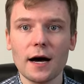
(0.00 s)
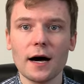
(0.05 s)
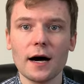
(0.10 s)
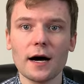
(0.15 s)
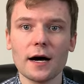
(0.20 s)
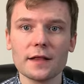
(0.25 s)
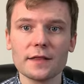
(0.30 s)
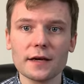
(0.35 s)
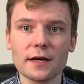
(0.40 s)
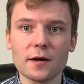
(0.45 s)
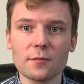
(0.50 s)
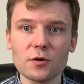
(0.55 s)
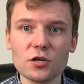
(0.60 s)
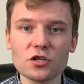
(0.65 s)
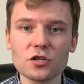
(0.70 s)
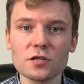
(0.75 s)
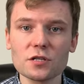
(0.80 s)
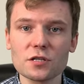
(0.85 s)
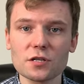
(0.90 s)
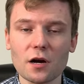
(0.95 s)
uh, the
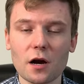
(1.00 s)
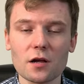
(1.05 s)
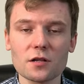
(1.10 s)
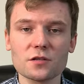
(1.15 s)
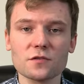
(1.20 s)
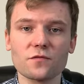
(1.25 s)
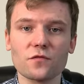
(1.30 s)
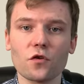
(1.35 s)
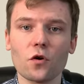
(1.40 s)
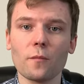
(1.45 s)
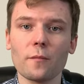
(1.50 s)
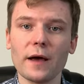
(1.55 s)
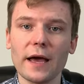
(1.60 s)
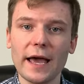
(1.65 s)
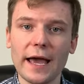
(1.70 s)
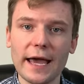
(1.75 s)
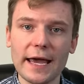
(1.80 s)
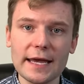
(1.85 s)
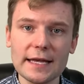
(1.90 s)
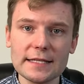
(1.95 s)
commission starts from
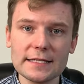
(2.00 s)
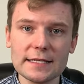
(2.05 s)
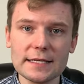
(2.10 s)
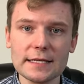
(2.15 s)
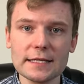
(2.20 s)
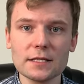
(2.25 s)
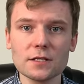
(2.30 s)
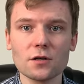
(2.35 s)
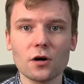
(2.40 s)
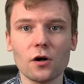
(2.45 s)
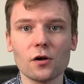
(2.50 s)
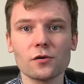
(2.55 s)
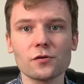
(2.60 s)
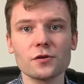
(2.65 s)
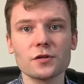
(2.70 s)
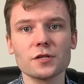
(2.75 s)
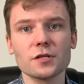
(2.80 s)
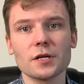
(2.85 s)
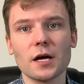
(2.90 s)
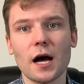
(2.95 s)
$18
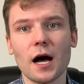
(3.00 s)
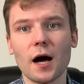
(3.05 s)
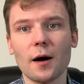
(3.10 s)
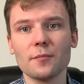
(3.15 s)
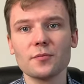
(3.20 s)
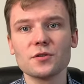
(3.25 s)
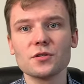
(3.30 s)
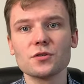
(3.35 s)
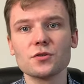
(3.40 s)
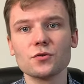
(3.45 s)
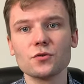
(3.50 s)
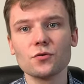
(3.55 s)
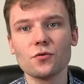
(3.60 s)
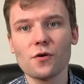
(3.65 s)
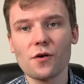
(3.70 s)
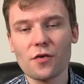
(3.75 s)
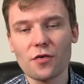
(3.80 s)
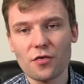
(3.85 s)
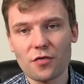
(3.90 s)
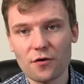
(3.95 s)
up
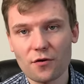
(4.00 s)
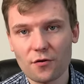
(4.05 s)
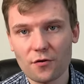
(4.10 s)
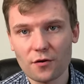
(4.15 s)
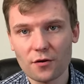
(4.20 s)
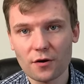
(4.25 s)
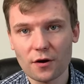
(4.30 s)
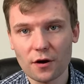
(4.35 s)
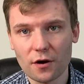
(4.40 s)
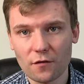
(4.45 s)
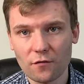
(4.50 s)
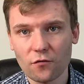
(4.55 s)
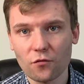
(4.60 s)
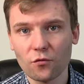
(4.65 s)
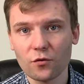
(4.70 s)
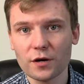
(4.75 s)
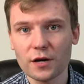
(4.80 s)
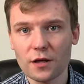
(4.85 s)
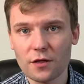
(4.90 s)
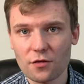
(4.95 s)
to uh,
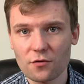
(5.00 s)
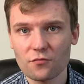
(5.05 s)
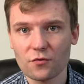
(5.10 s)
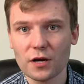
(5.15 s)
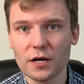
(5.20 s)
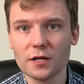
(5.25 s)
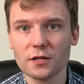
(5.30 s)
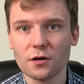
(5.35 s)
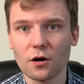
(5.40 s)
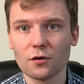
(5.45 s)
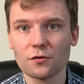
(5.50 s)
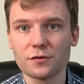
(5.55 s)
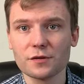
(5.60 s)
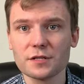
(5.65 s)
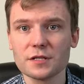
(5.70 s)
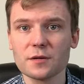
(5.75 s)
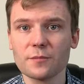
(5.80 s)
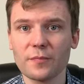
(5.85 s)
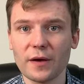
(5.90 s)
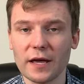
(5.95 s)

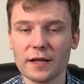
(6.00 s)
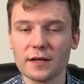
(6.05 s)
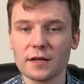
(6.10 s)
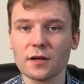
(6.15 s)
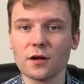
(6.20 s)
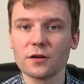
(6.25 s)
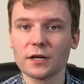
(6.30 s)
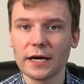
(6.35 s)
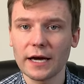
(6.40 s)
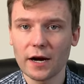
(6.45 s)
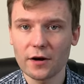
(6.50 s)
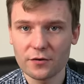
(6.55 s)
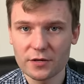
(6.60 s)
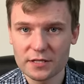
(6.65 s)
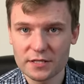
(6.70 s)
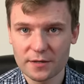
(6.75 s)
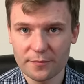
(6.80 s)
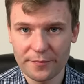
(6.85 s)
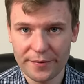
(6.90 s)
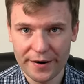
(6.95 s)
$43 depending on the
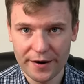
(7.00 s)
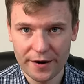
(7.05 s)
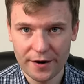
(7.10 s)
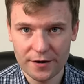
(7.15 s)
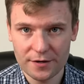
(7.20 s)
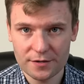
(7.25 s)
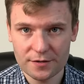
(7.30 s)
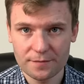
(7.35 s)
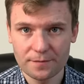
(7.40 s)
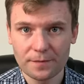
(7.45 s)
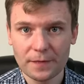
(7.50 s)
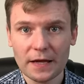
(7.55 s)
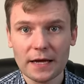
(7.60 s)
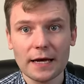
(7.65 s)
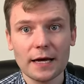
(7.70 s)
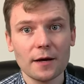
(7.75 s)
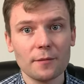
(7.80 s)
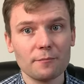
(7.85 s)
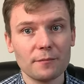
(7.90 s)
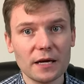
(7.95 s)
currency pair.
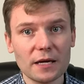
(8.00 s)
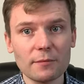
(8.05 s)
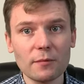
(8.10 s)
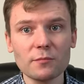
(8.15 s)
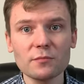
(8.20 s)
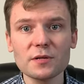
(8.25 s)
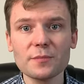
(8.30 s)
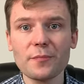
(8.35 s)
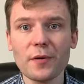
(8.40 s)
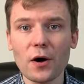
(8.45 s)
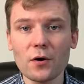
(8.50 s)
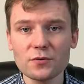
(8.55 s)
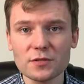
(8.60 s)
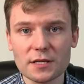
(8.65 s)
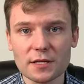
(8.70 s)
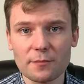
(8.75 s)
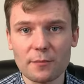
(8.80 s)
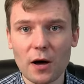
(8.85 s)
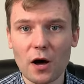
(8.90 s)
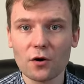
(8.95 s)
Minimum
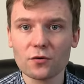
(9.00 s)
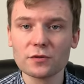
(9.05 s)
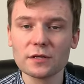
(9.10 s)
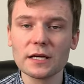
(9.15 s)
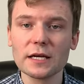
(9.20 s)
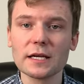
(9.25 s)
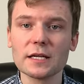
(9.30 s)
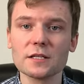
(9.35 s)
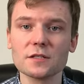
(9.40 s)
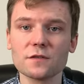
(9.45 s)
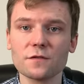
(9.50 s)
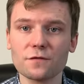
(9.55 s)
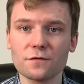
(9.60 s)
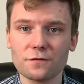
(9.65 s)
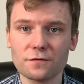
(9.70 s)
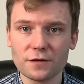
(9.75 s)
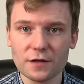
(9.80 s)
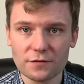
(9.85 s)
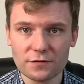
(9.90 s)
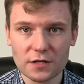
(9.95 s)
deposit amount is
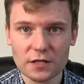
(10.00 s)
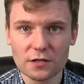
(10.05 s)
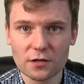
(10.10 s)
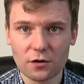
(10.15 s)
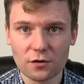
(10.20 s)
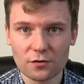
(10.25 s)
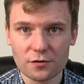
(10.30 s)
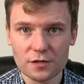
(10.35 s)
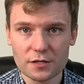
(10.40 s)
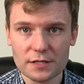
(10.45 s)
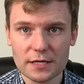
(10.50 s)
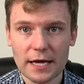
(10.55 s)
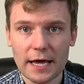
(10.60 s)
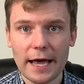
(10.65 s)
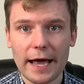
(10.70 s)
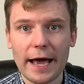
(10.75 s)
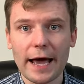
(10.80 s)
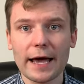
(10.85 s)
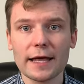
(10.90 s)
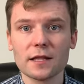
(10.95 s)
$50
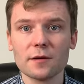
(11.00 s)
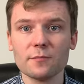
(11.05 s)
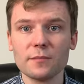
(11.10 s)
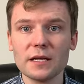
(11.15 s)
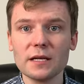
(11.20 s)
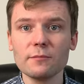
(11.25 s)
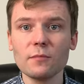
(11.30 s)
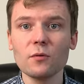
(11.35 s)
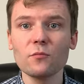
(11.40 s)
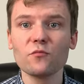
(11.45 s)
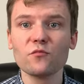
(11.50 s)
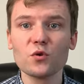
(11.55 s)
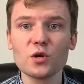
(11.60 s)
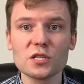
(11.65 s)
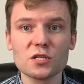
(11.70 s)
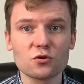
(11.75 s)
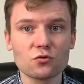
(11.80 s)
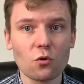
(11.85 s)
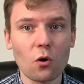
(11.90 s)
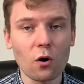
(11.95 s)
and the minimum
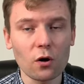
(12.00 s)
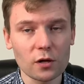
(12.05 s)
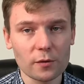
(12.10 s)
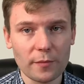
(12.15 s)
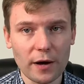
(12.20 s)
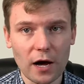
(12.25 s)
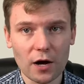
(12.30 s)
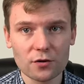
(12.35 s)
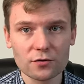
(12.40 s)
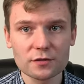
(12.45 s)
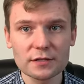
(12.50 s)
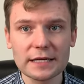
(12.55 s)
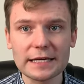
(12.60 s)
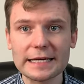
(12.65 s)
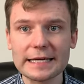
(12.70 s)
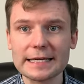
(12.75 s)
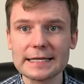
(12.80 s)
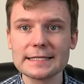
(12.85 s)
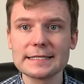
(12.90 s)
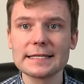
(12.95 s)
withdrawal amount
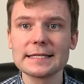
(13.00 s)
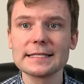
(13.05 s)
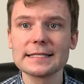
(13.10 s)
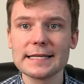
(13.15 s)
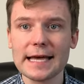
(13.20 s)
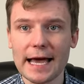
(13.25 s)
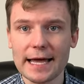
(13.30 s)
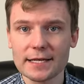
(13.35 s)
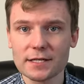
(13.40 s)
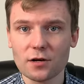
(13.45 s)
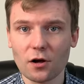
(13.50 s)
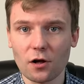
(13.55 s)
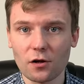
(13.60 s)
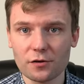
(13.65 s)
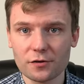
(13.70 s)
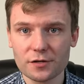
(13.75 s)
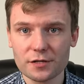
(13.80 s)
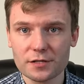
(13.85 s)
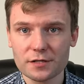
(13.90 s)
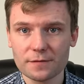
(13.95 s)
is
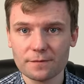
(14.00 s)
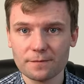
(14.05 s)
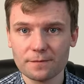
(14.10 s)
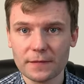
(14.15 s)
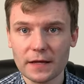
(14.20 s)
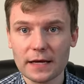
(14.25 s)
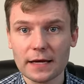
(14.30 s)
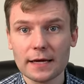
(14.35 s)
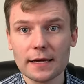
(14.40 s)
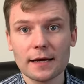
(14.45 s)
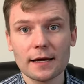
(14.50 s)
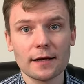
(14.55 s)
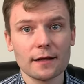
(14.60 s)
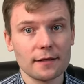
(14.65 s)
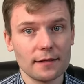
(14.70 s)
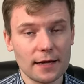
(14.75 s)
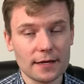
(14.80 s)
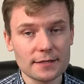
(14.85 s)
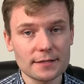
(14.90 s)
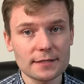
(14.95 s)
$10.
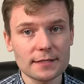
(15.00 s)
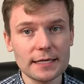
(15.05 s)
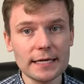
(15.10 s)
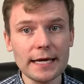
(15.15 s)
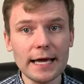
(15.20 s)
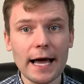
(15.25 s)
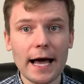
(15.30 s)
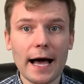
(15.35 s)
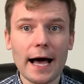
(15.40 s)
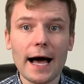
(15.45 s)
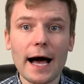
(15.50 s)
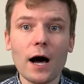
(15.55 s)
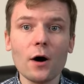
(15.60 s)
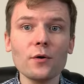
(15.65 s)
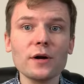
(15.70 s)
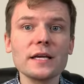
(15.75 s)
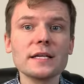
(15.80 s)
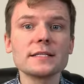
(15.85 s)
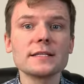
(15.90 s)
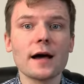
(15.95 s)
Lastly,
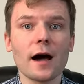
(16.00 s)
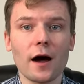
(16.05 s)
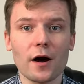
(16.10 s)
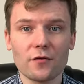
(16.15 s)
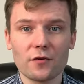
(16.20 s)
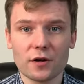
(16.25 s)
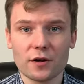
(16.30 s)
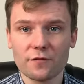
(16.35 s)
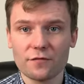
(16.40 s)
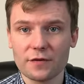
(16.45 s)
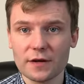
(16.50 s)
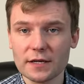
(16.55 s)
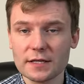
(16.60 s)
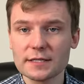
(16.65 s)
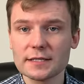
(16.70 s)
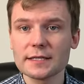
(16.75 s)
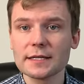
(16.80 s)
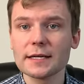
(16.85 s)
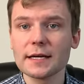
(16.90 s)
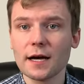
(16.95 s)
how is
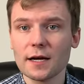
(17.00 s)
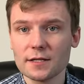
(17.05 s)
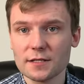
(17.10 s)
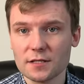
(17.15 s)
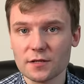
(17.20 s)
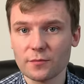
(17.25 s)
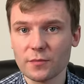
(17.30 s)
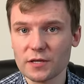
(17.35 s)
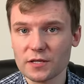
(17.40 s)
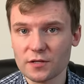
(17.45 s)
IronFX customer